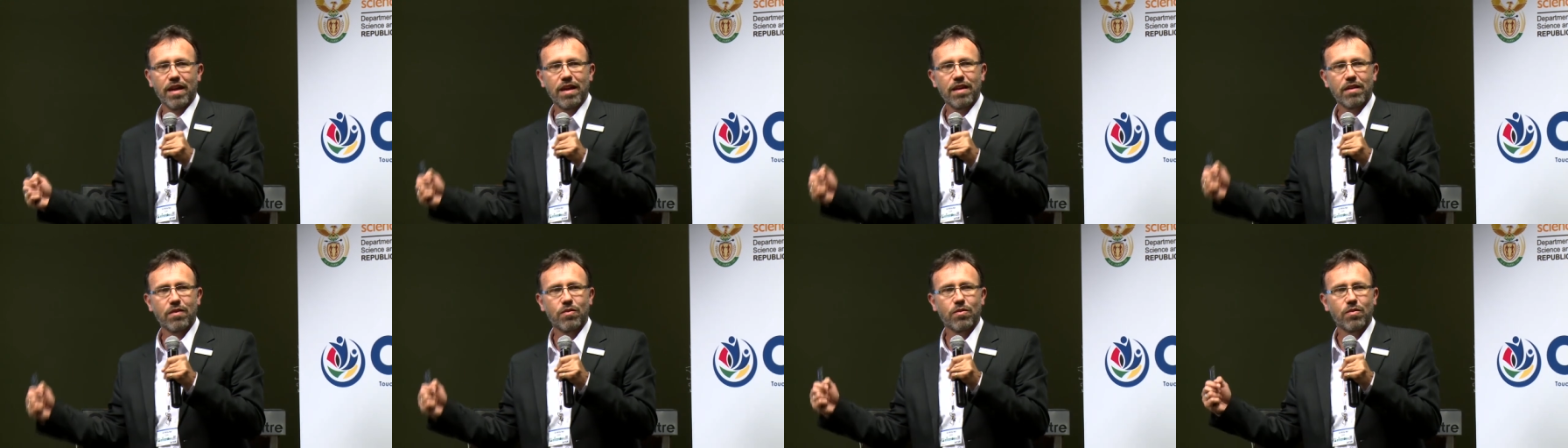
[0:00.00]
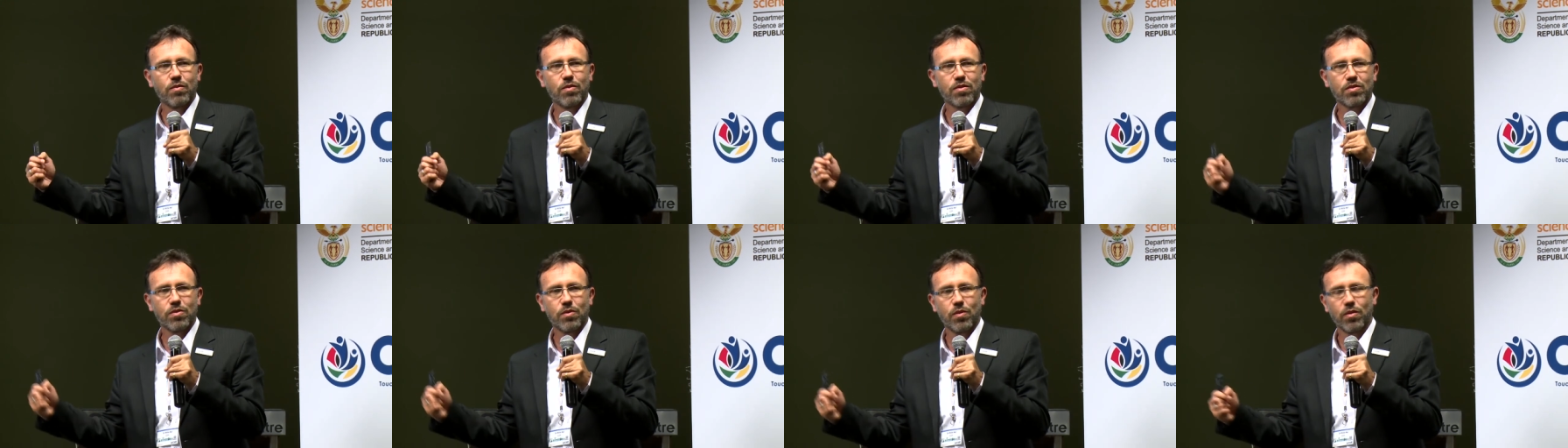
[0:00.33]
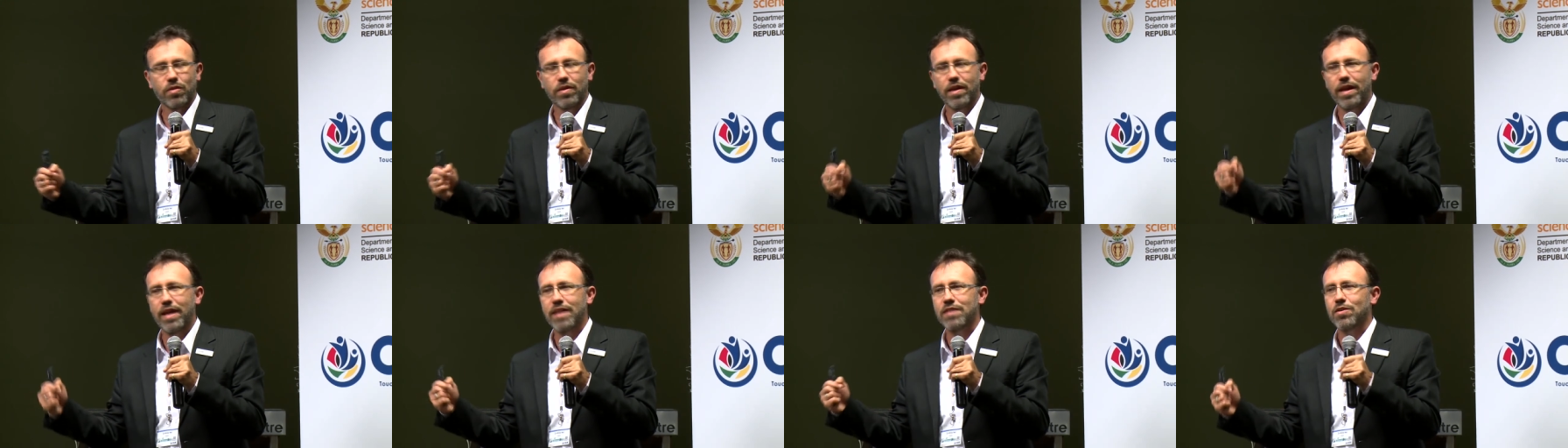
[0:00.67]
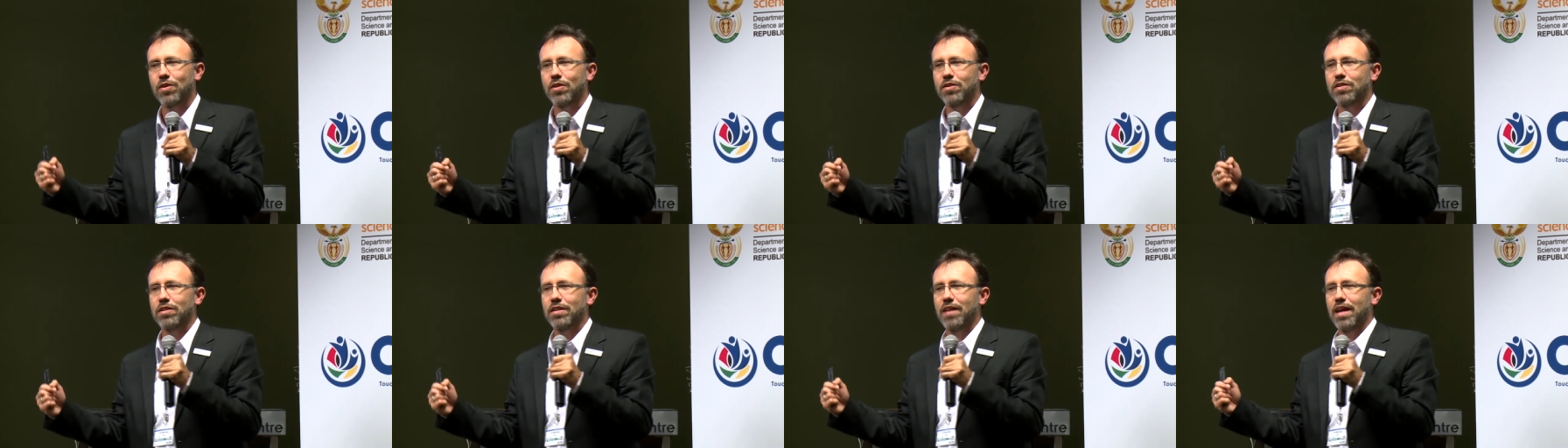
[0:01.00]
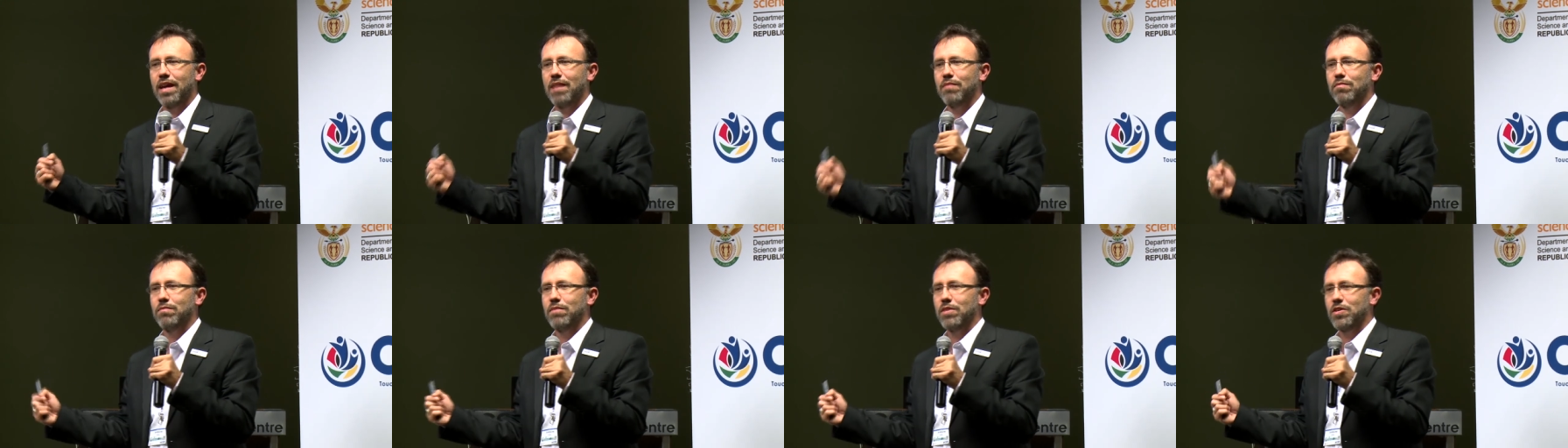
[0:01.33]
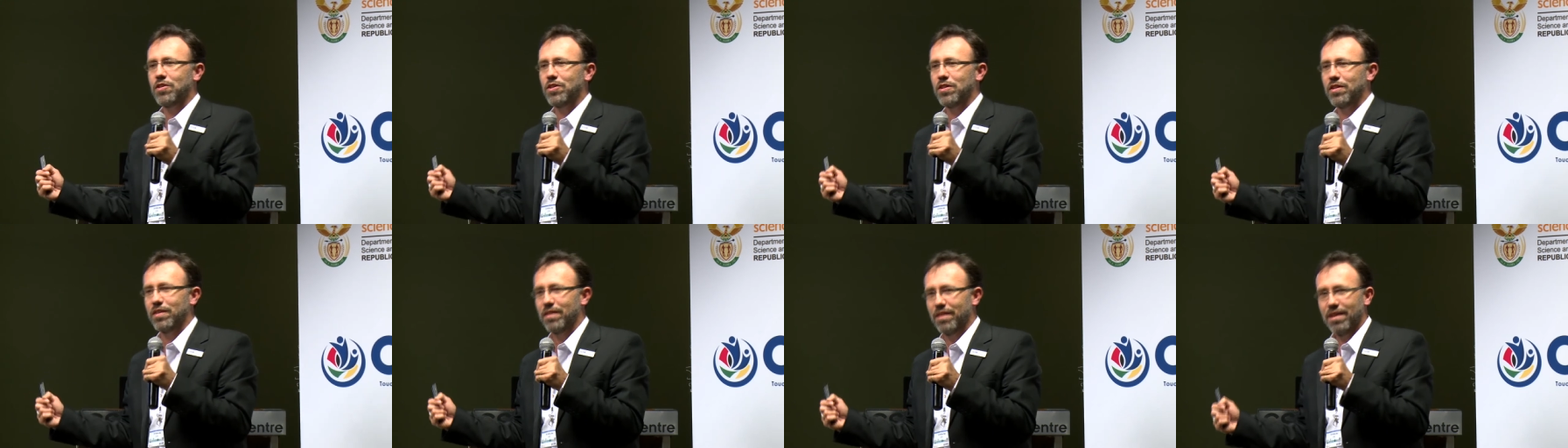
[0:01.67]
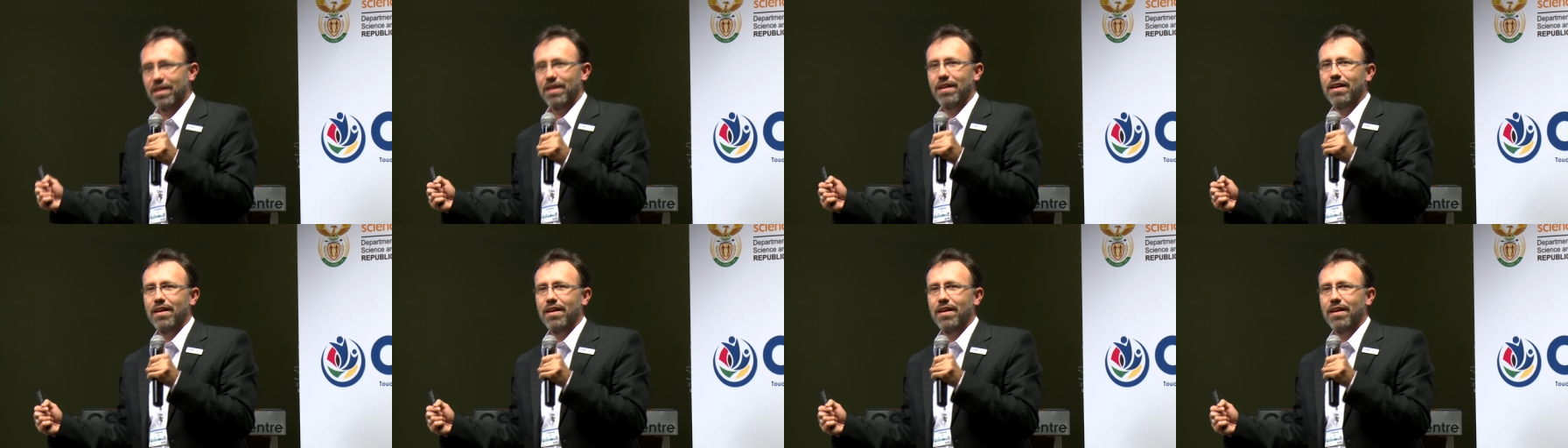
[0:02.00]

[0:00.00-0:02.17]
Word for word: it was called the SRTM mission.